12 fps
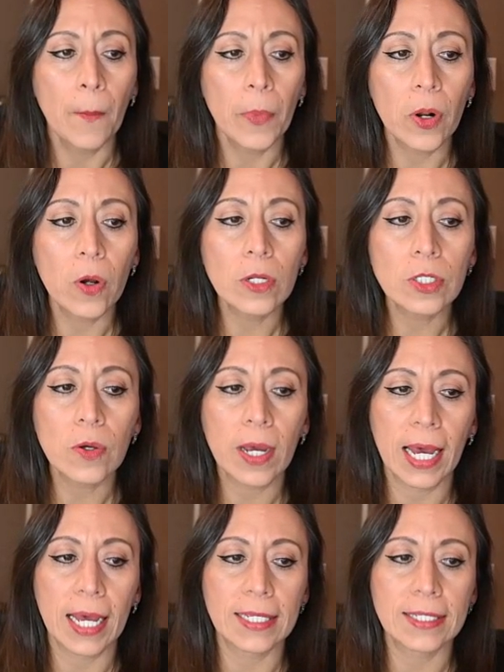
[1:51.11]
but also
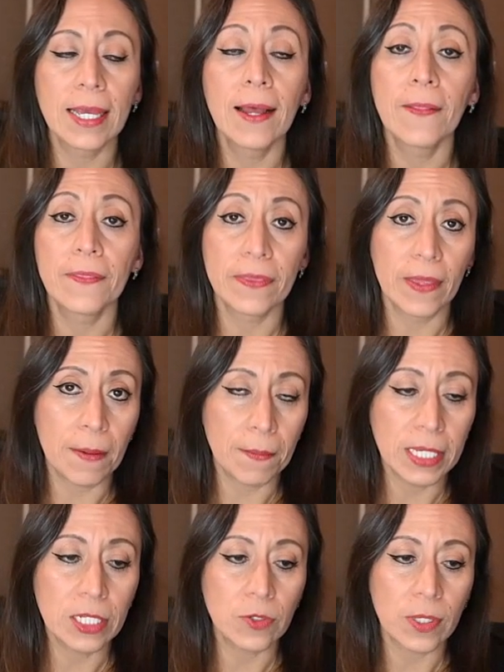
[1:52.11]
has the
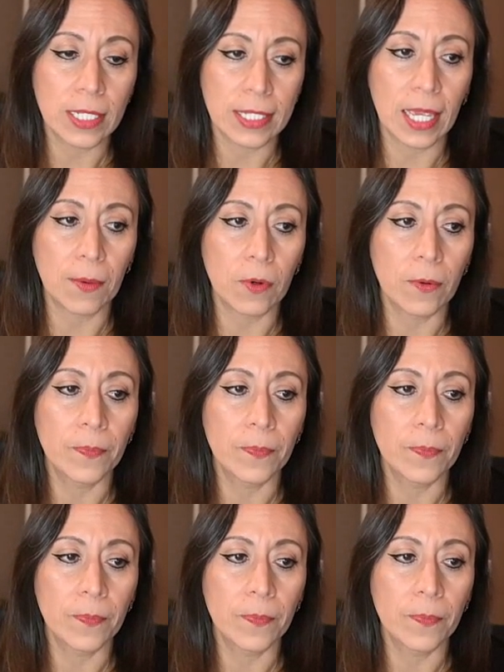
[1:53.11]
dimensional table,